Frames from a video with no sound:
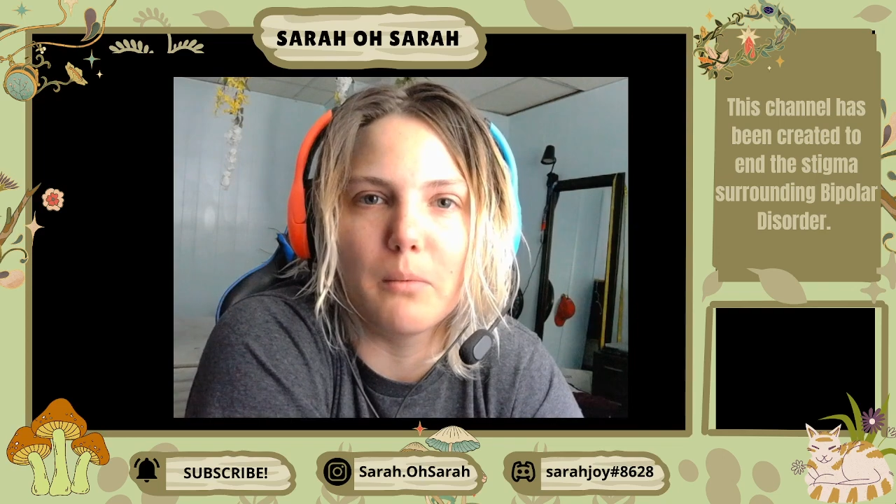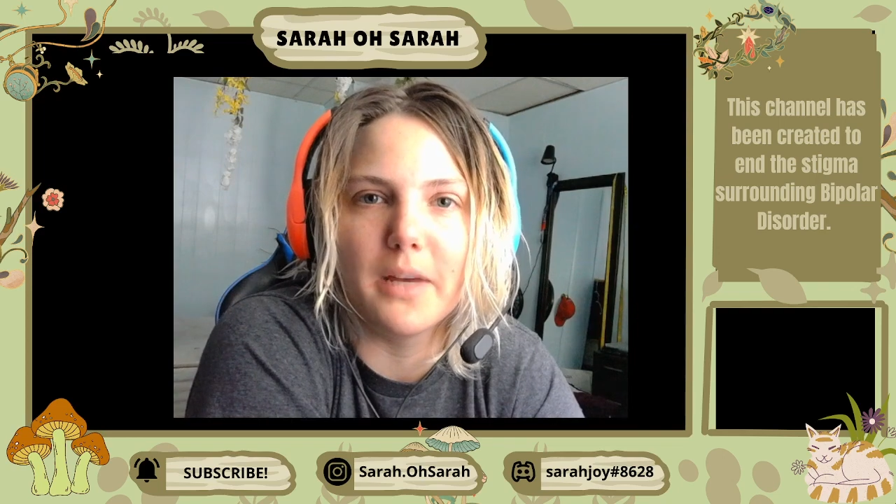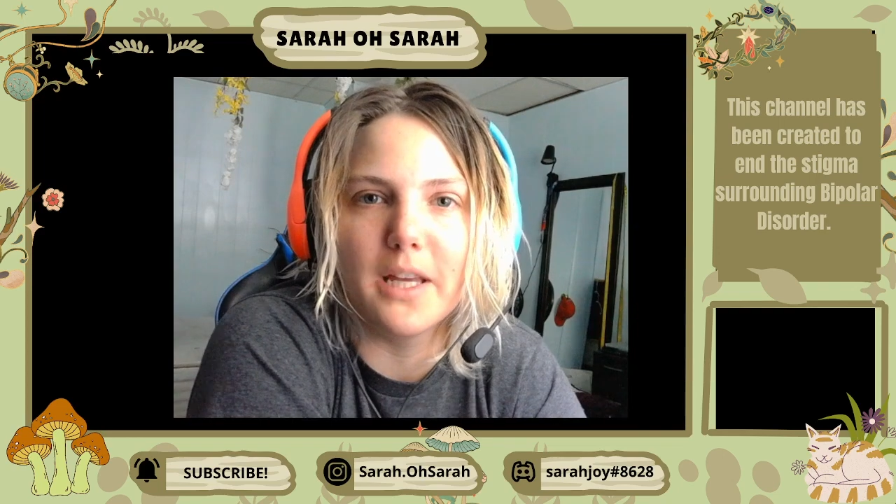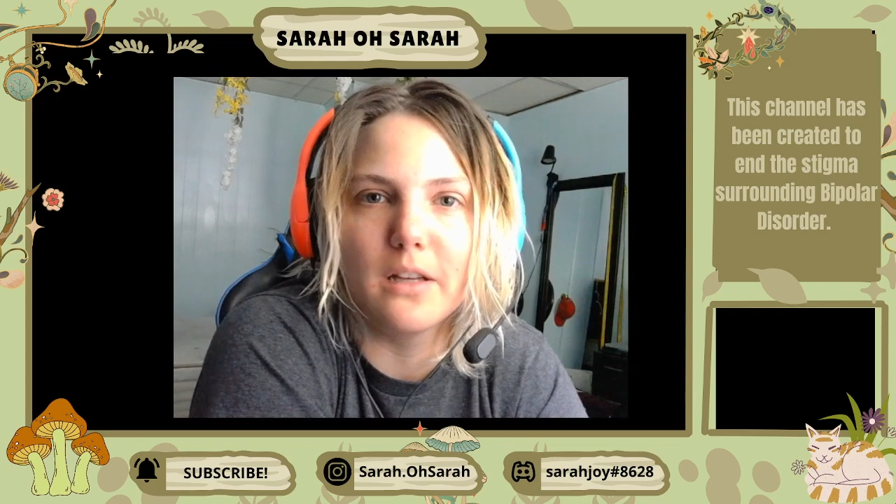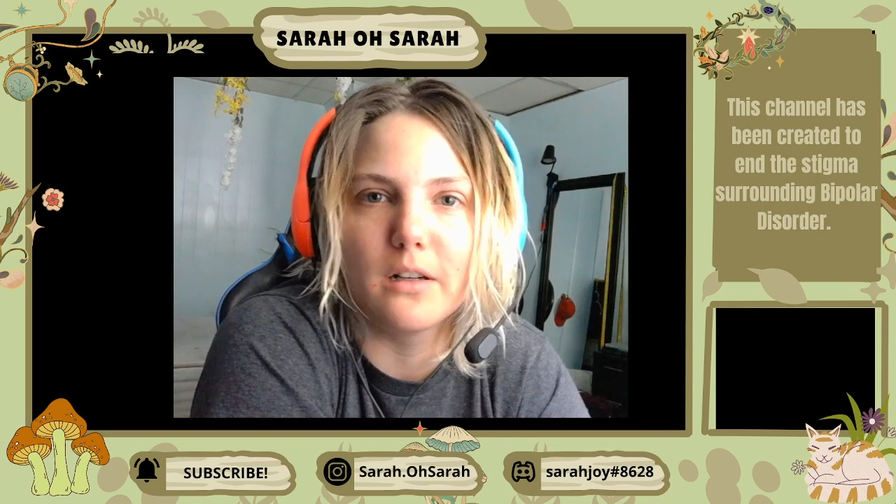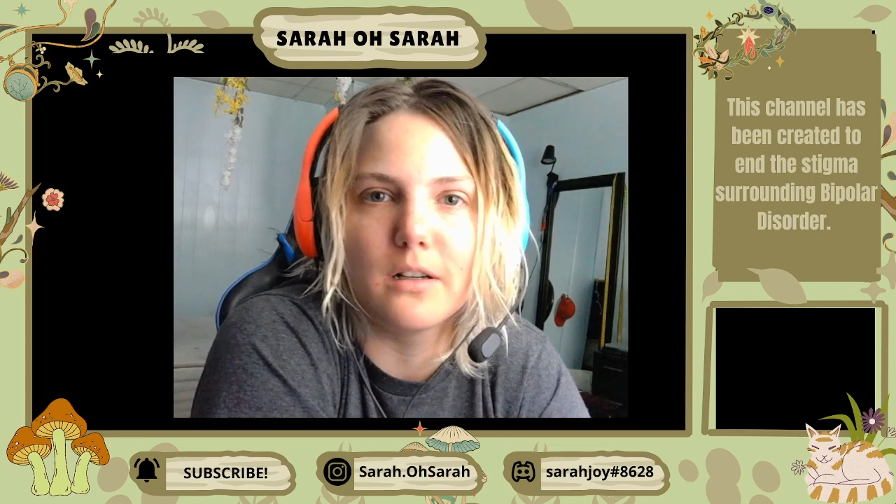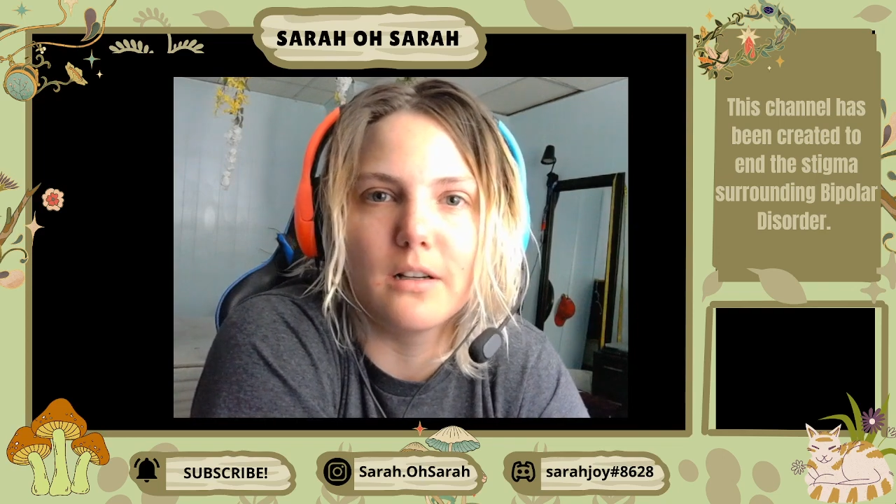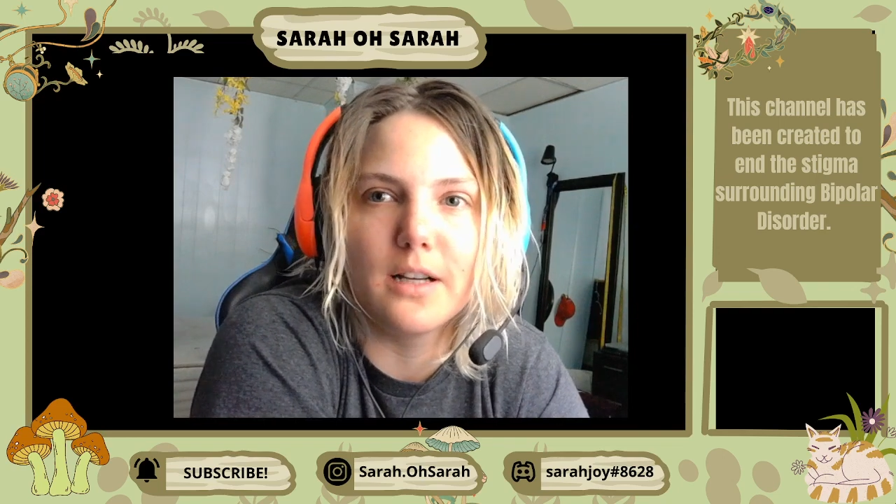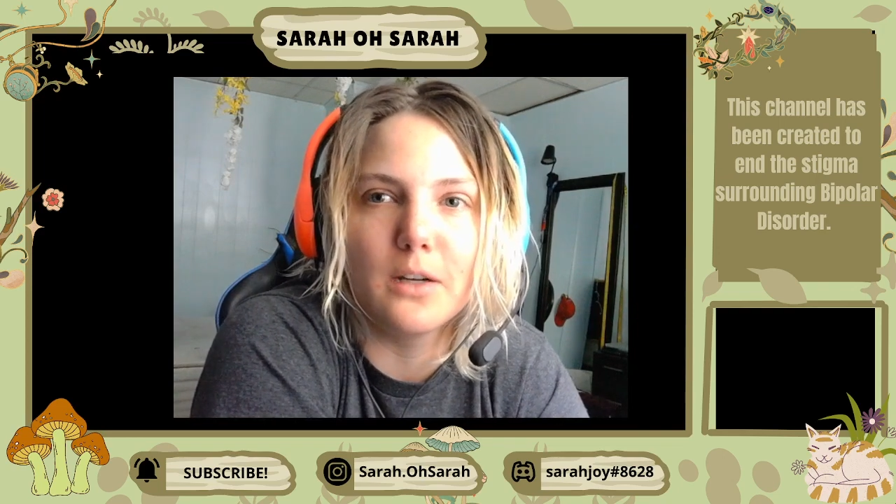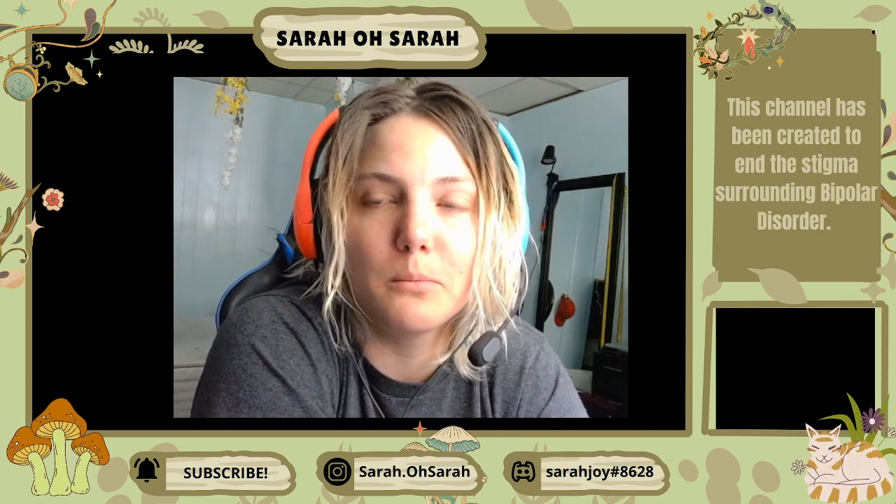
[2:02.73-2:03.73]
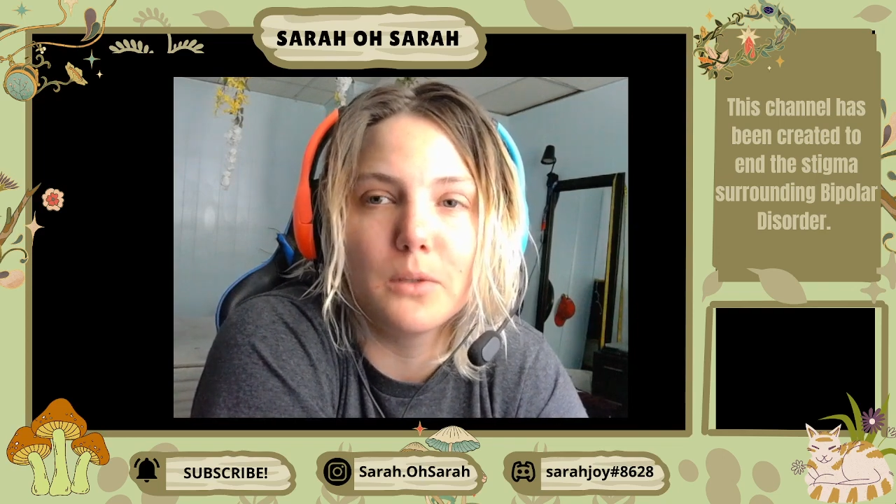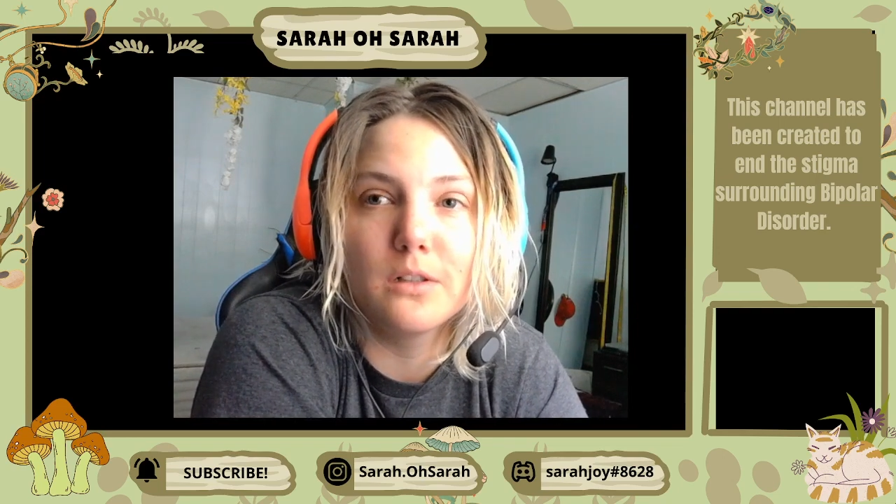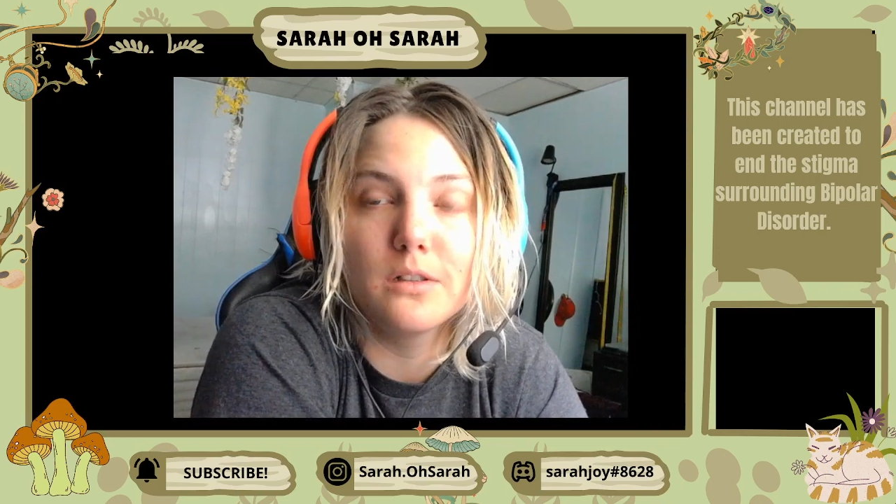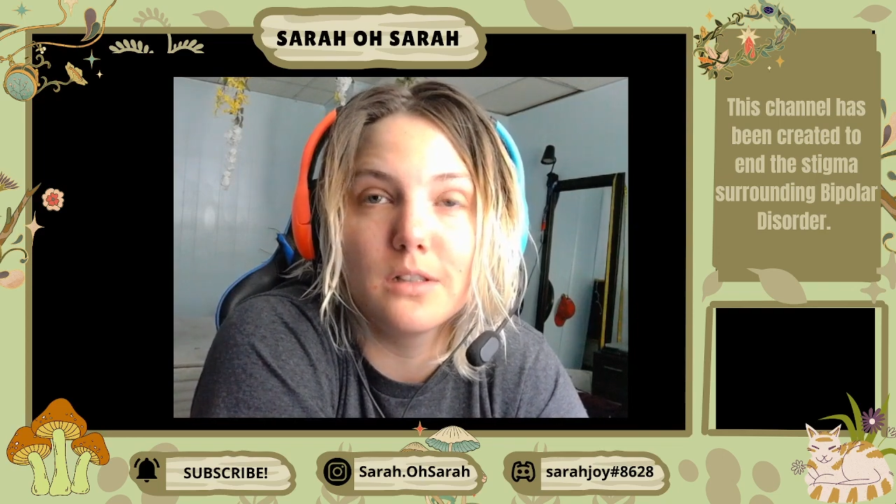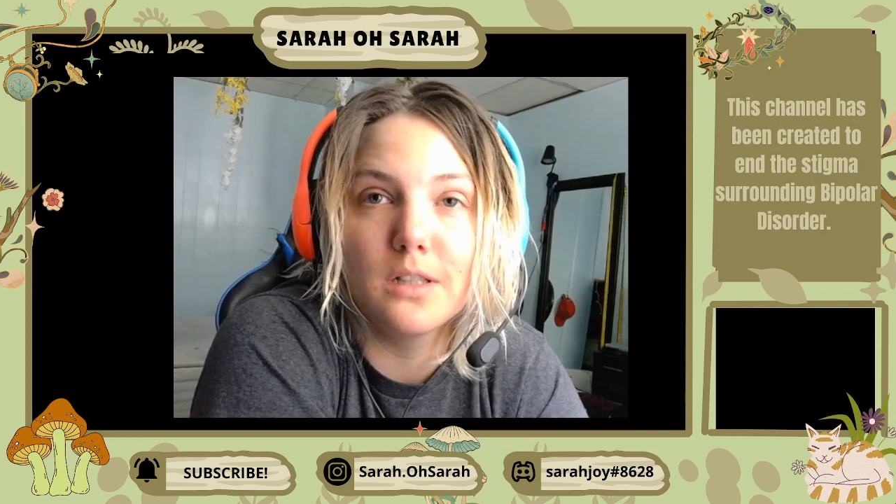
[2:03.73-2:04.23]
my anger
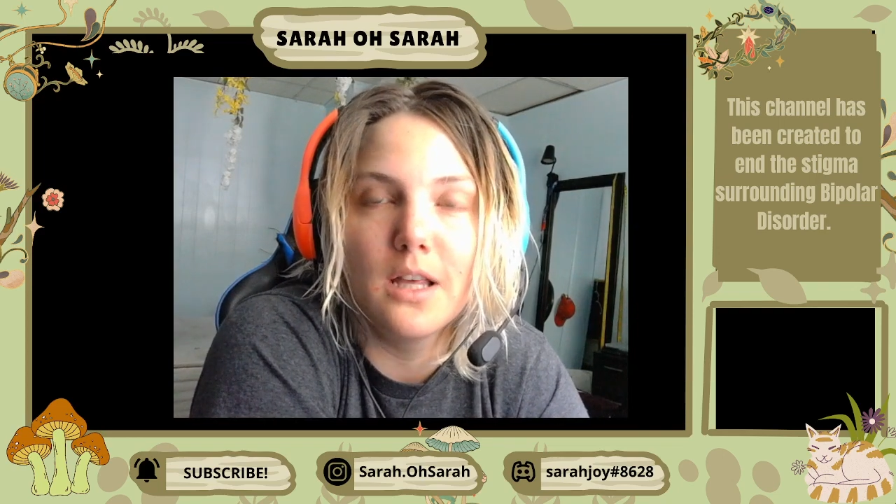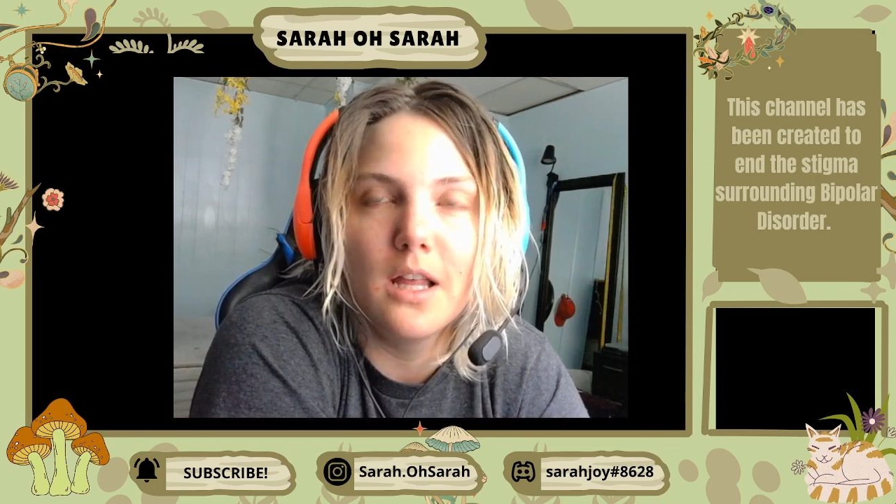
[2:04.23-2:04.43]
outbursts,